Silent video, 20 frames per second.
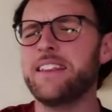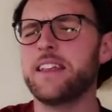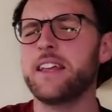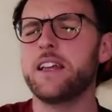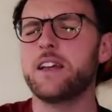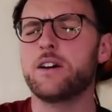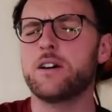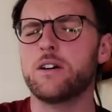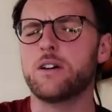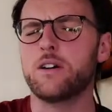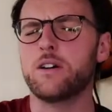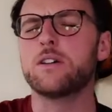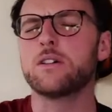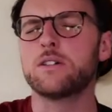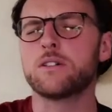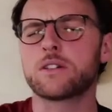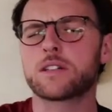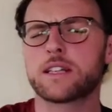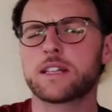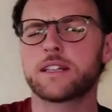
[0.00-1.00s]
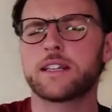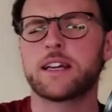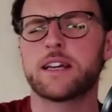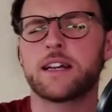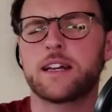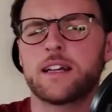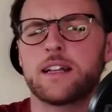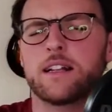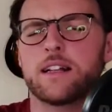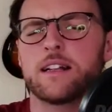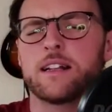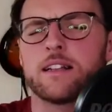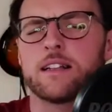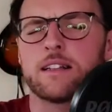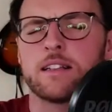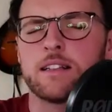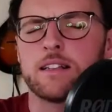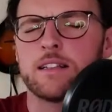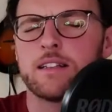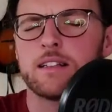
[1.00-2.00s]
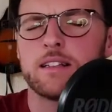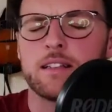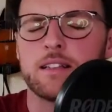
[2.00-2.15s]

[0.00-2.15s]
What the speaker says: the old canal.